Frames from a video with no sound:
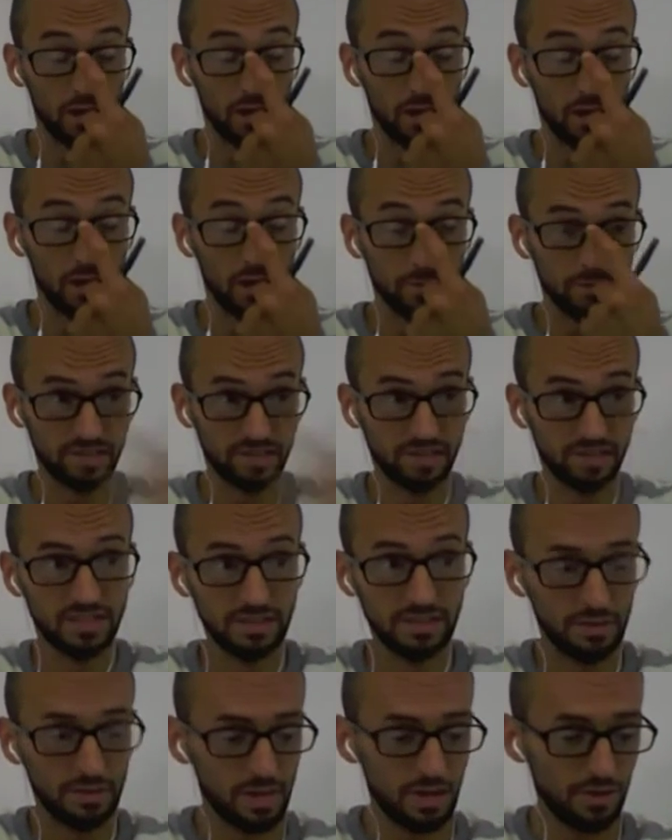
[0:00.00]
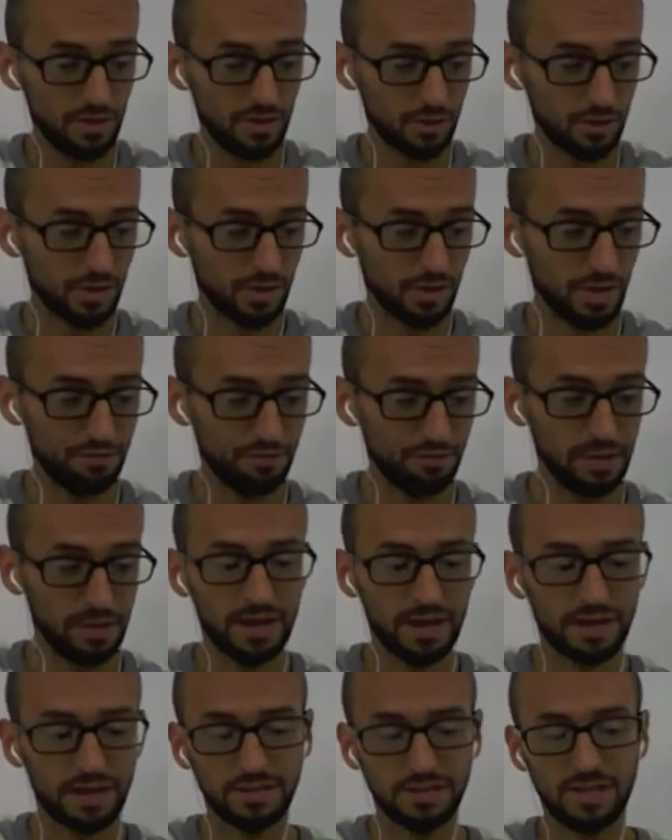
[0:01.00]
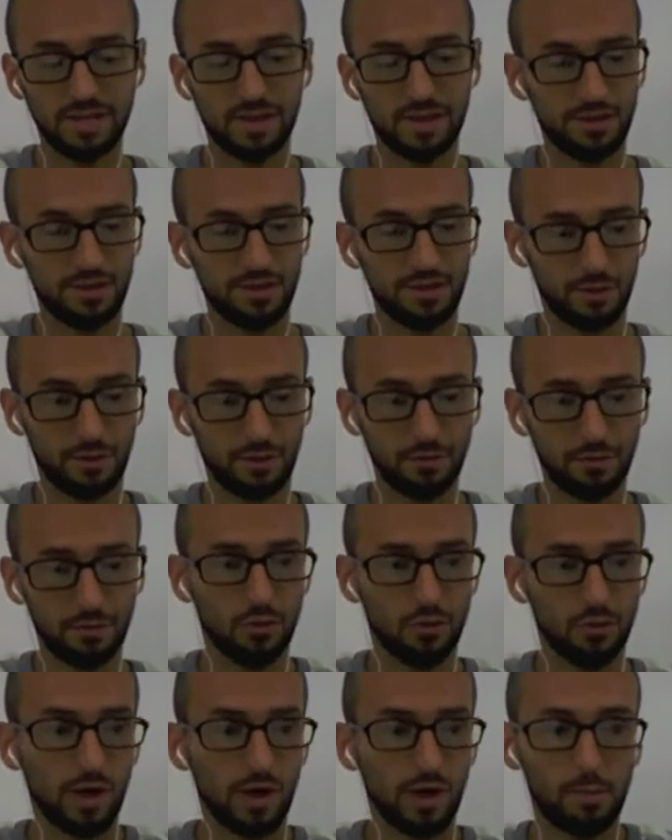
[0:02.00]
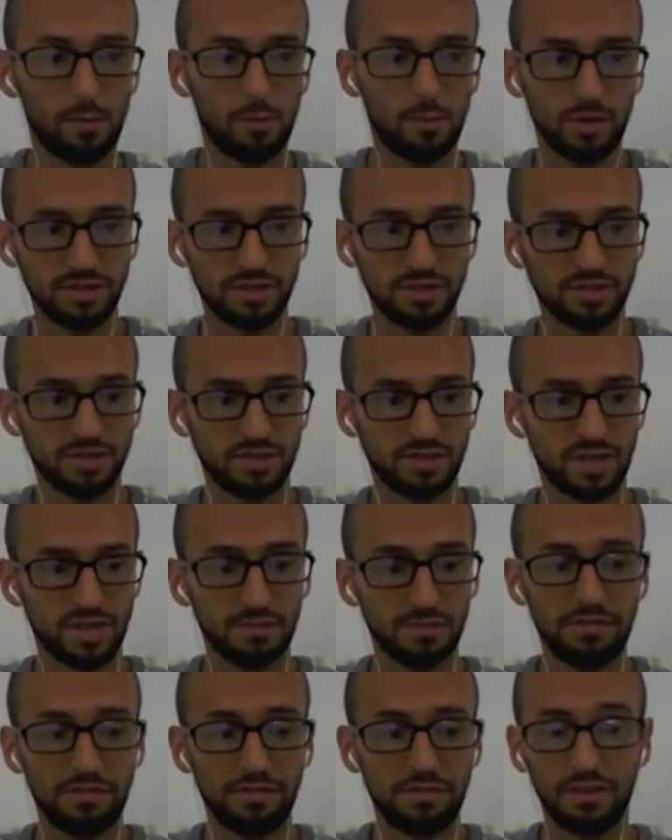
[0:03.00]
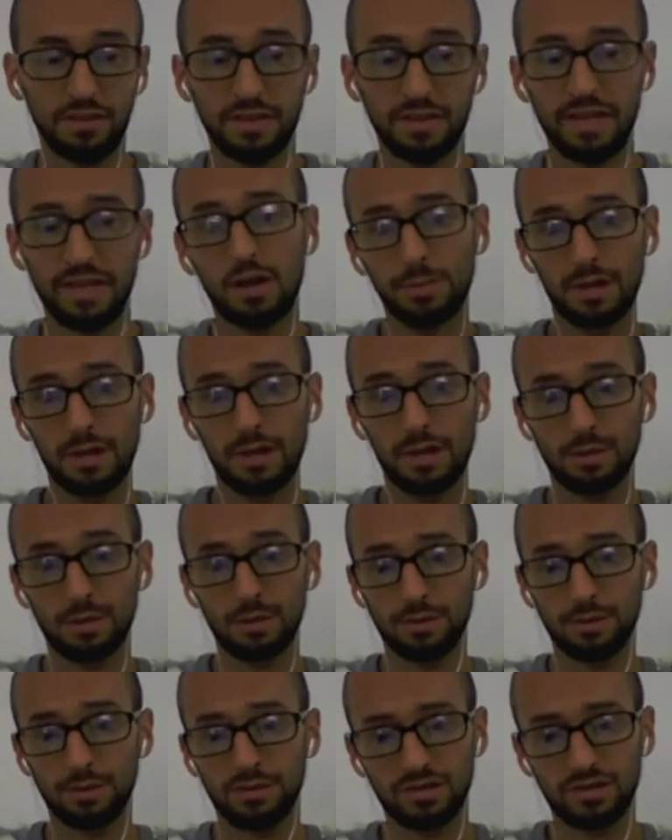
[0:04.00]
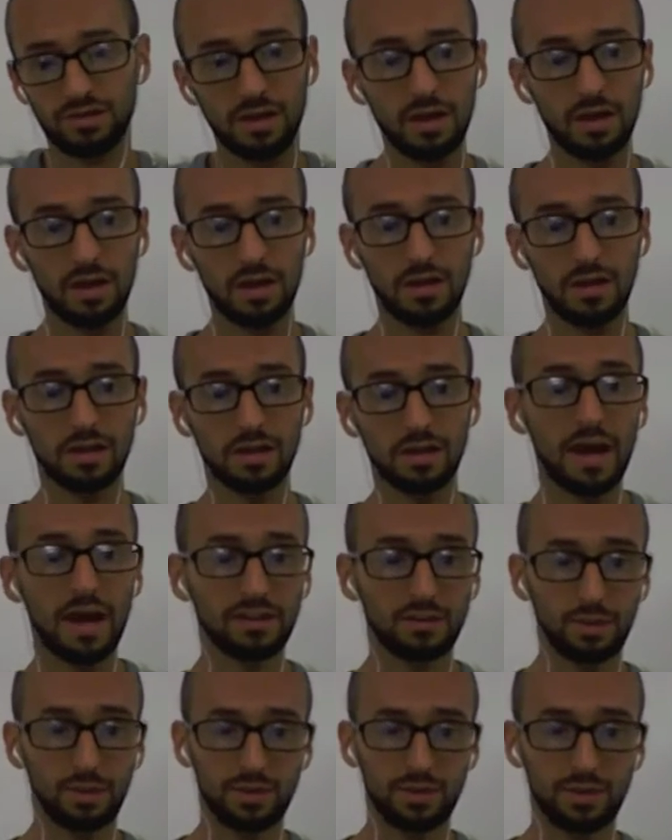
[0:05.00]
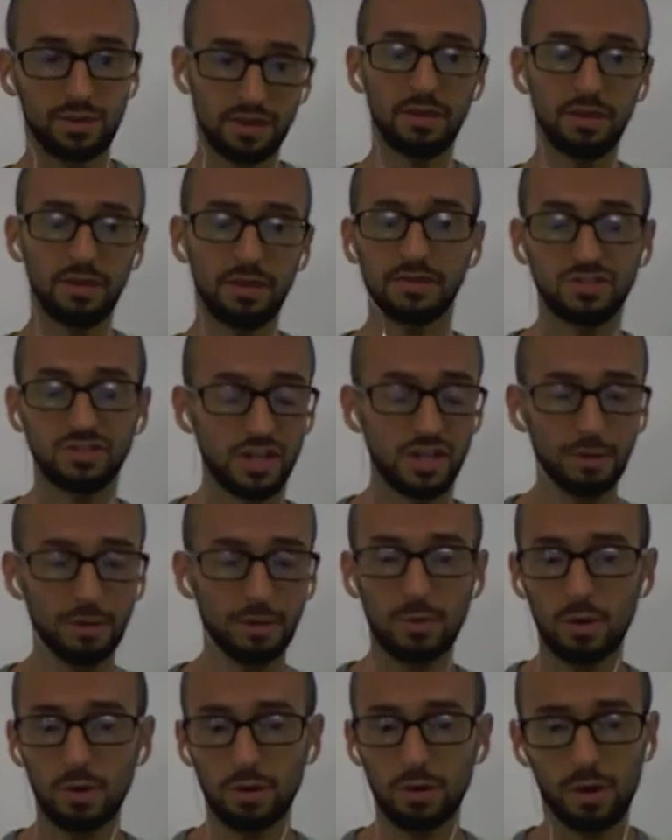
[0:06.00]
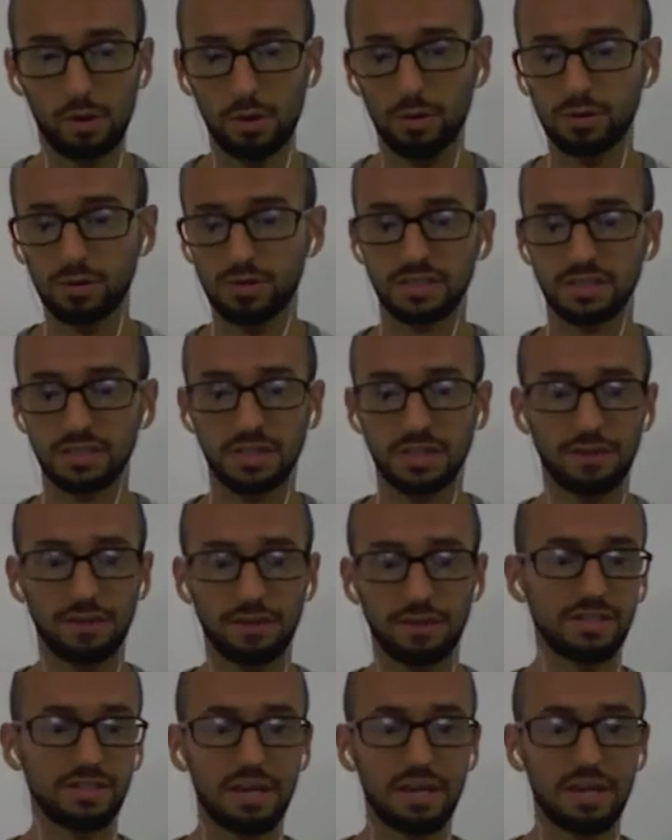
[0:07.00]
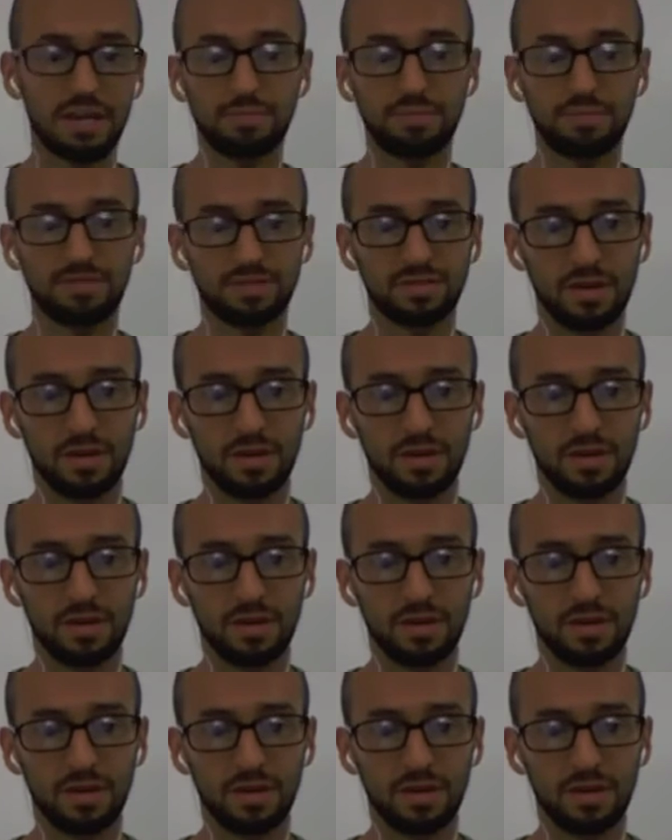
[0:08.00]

Let's see, some of the other good FBAers that are in the green room, Craig Morris, definitely helped me out a lot with sharing bolos and different tips.